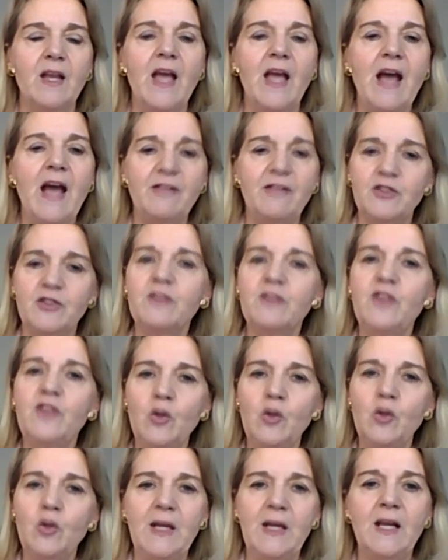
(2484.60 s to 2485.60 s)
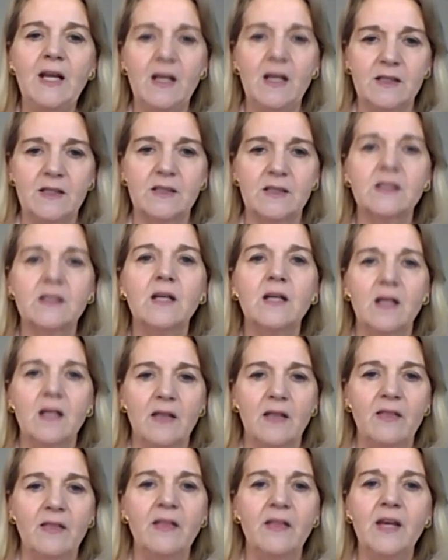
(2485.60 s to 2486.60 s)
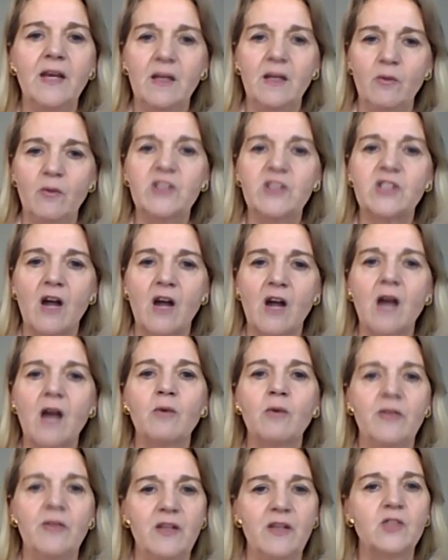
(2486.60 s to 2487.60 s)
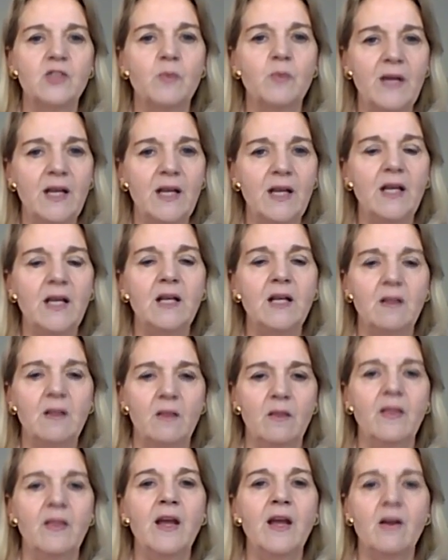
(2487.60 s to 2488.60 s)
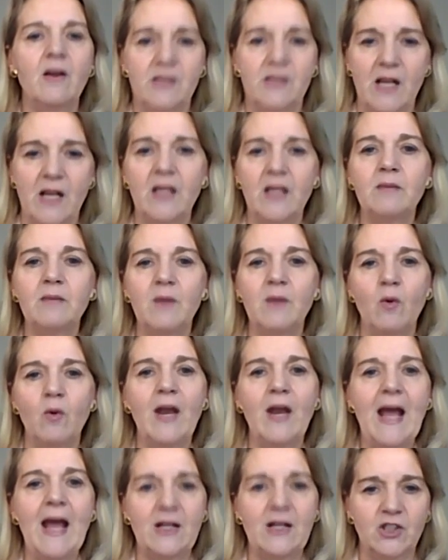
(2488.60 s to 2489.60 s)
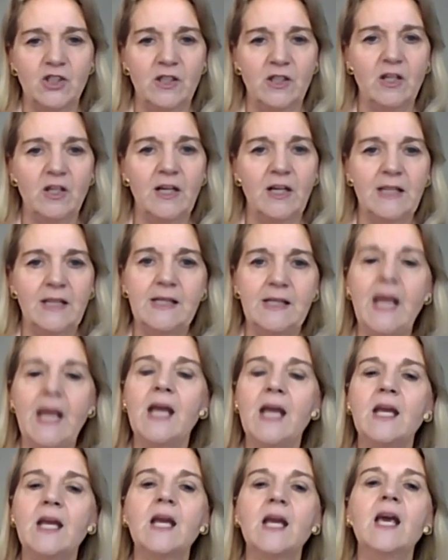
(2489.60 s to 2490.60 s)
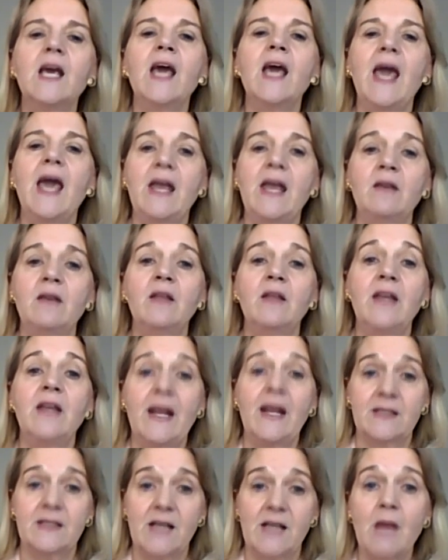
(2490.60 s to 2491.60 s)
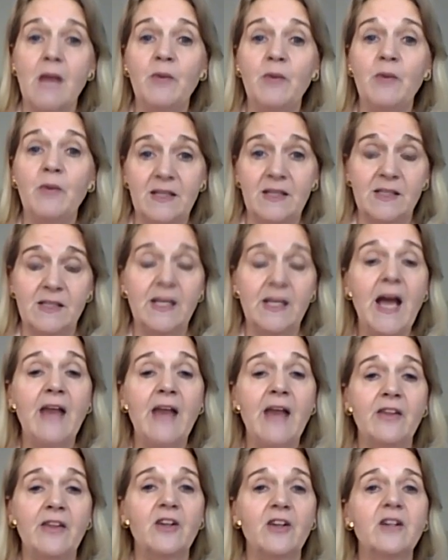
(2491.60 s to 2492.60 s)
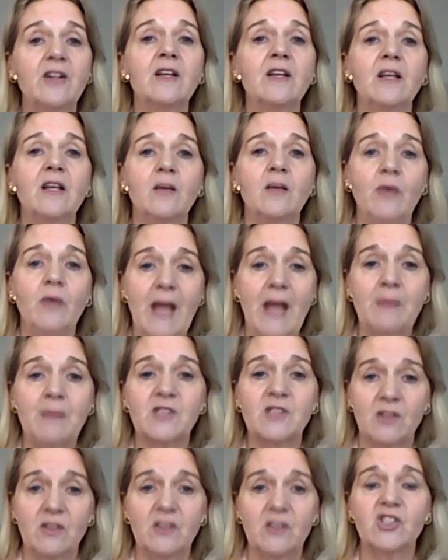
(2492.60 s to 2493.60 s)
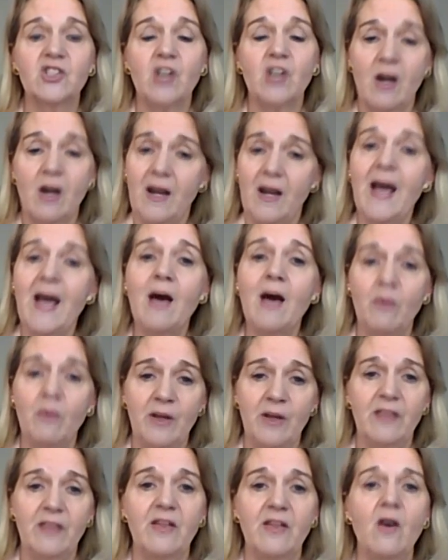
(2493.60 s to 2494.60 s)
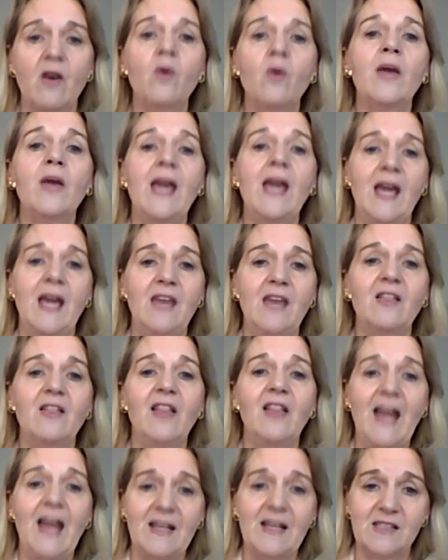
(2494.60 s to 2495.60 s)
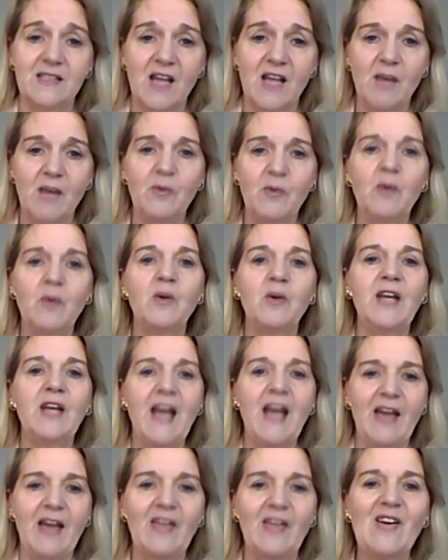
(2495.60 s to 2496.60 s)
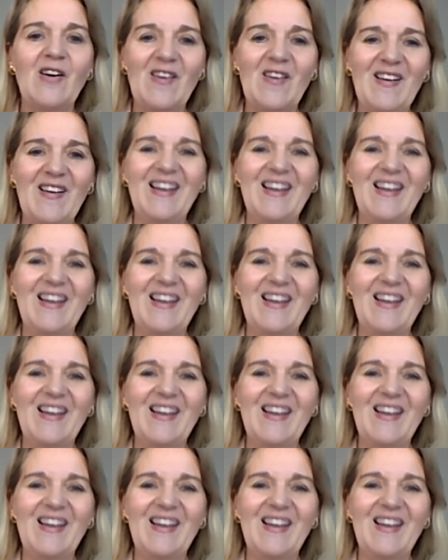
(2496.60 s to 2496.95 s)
After a few meetings, then we start with each meeting, they're telling me what action they're going to take. And the next time we get together, we absolutely start out with, okay, the last time we were together,